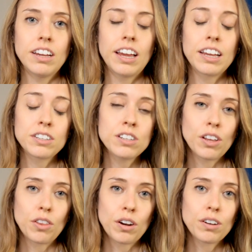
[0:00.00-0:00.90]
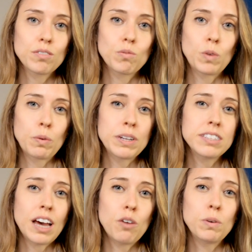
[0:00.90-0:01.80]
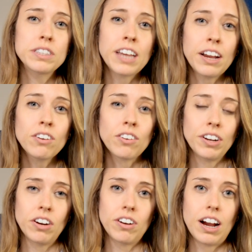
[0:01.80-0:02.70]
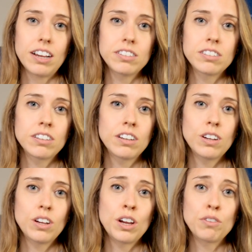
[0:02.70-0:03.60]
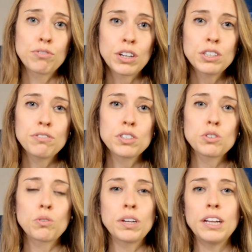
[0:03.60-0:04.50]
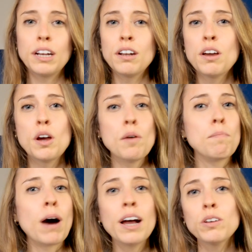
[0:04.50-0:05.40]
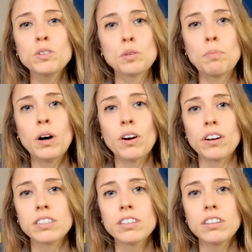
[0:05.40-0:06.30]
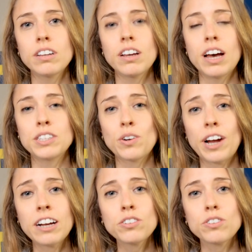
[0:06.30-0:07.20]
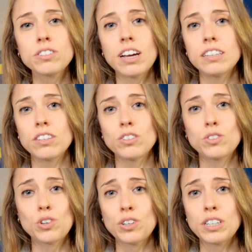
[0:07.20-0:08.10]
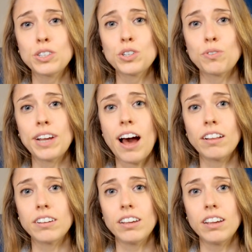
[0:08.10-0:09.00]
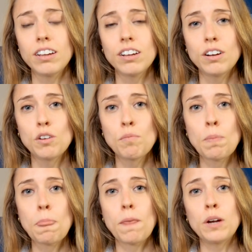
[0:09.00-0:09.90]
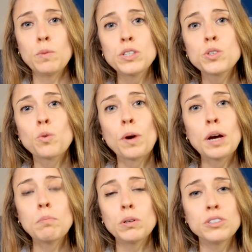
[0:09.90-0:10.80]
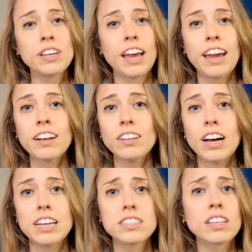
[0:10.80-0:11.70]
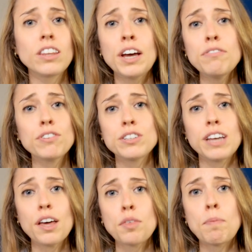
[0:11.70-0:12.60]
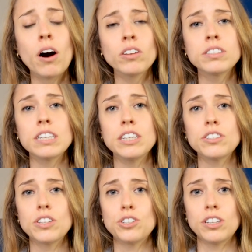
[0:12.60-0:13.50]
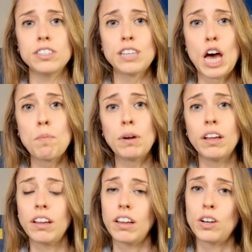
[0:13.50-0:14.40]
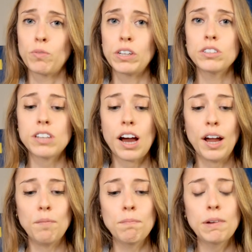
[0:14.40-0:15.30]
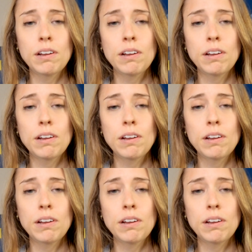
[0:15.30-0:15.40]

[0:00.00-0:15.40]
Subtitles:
And another where we sat with terror in our eyes, in front of a screen, miles apart, as our exercises turned into reality. And we scrambled to analyze the life or death policy decisions happening in real time.